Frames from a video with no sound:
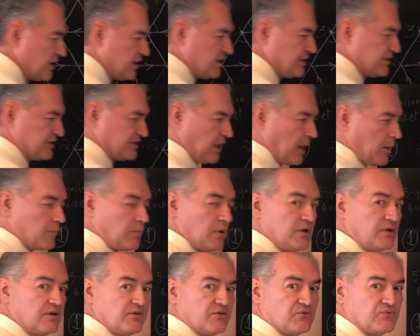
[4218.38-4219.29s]
some
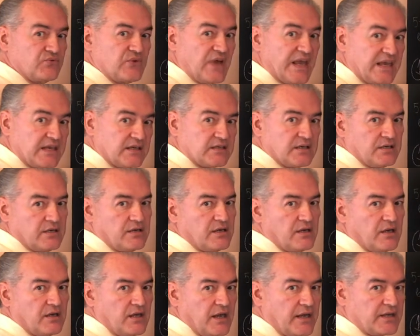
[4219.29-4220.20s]
vague
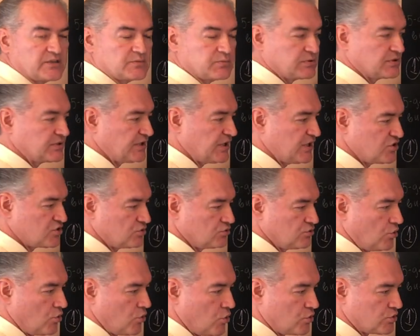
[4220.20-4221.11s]
explanation
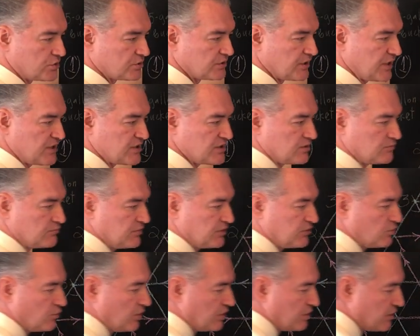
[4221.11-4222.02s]
or correlation
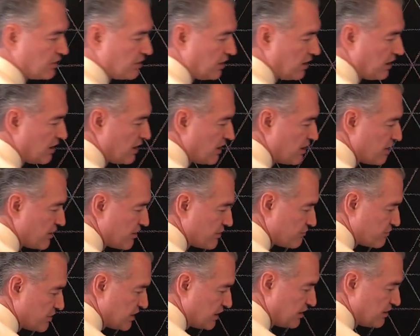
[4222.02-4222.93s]
between the
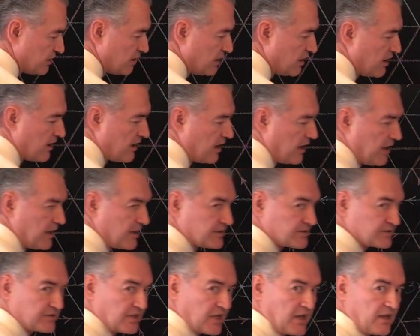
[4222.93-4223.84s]
3
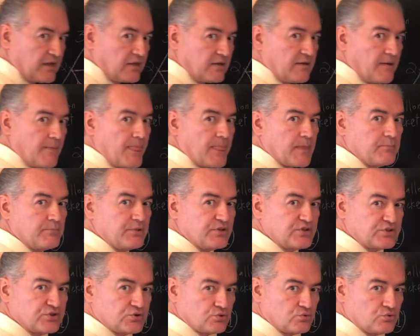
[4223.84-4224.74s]
as a
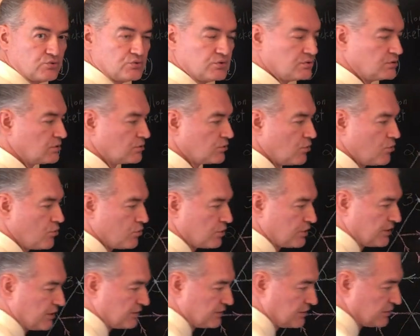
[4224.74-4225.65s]
Bezout
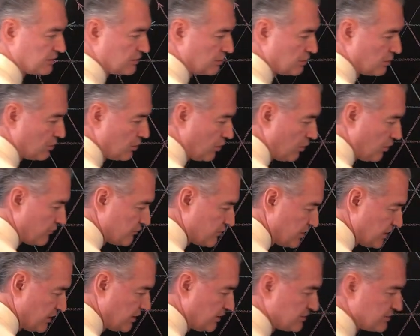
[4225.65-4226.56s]
coordinate of the
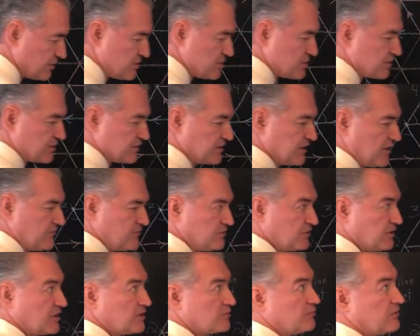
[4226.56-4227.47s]
integer 7
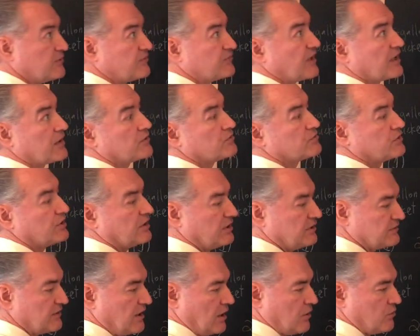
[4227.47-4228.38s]
can be found
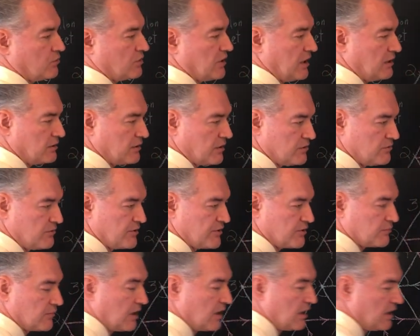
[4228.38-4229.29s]
in our algorithm.